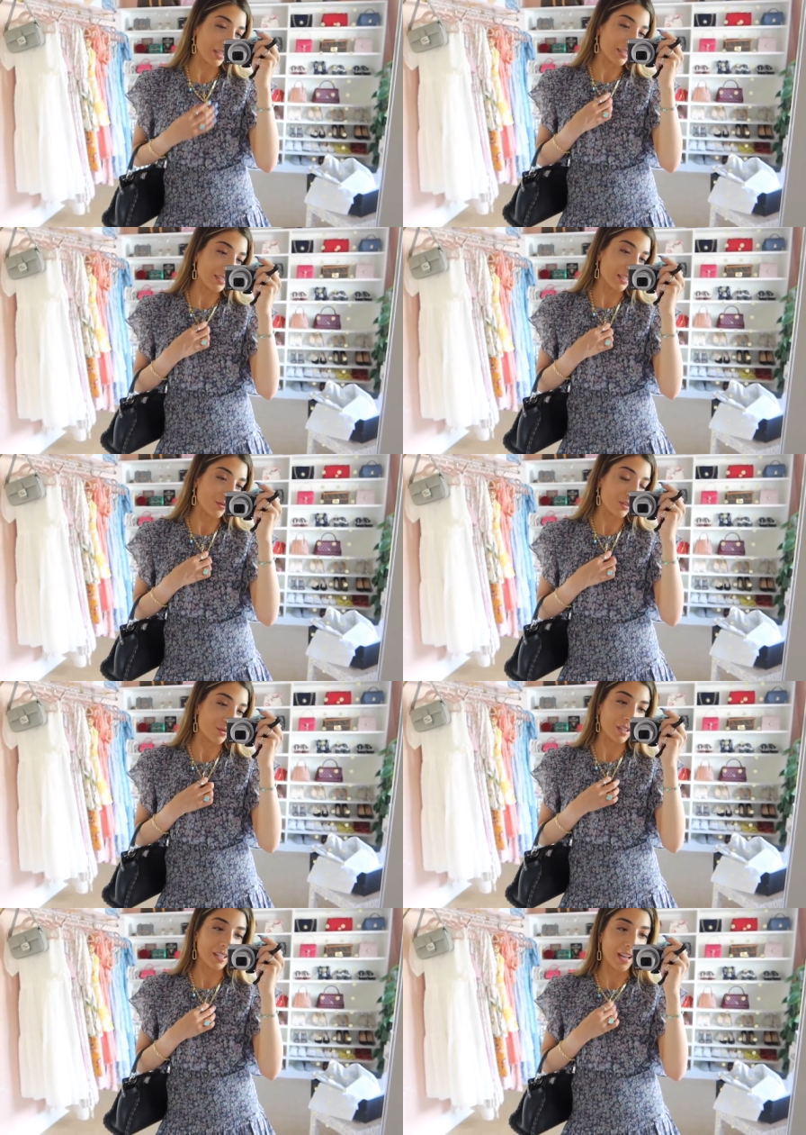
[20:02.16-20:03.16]
accessories
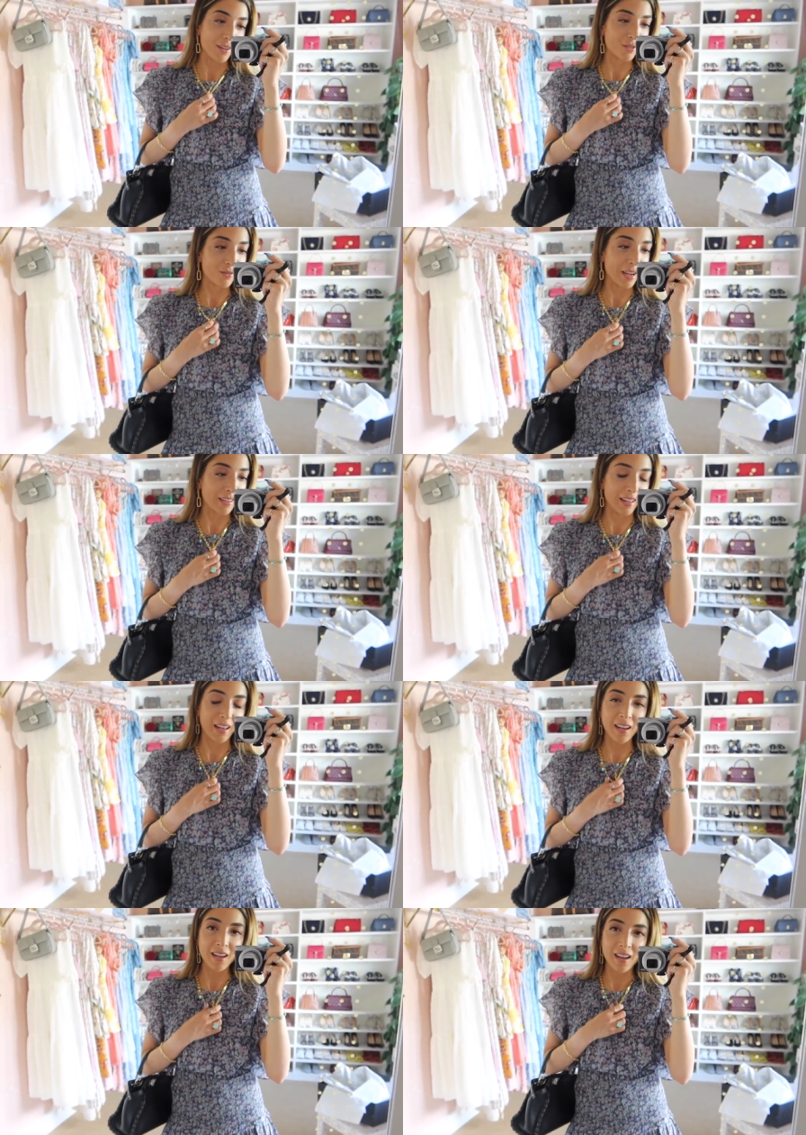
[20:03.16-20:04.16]
really counteract
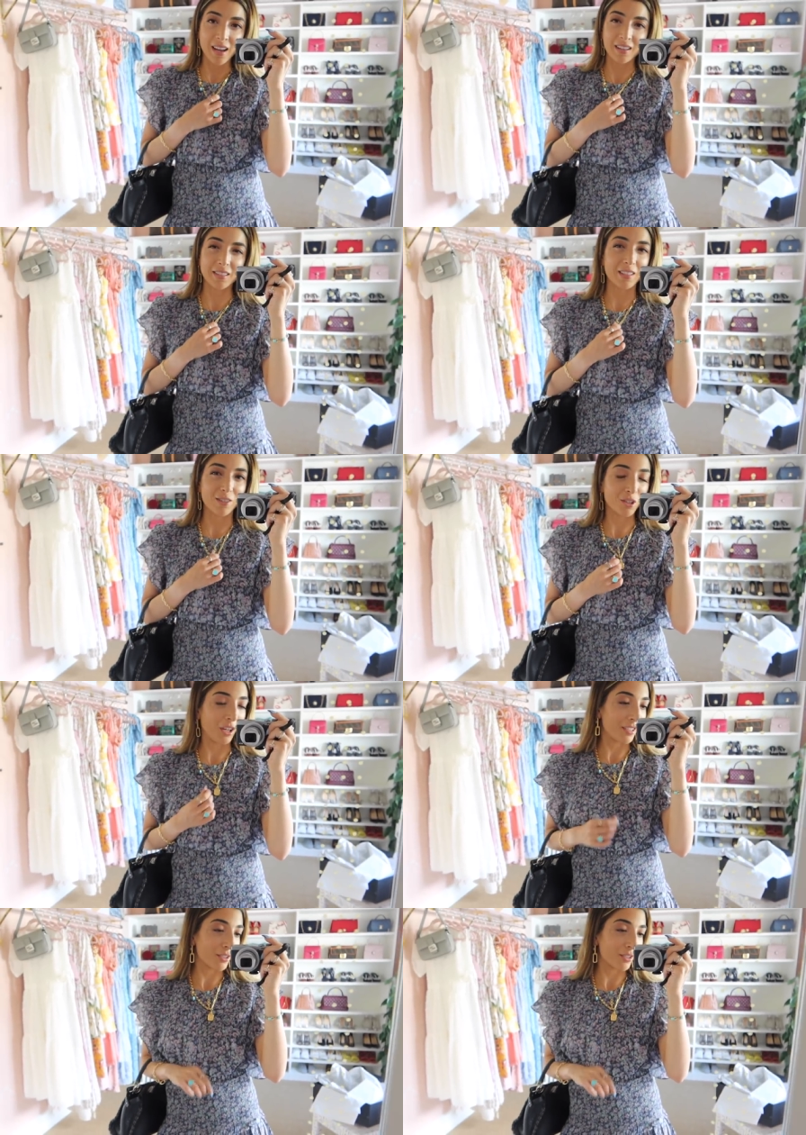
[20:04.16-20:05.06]
that. And it's such a nice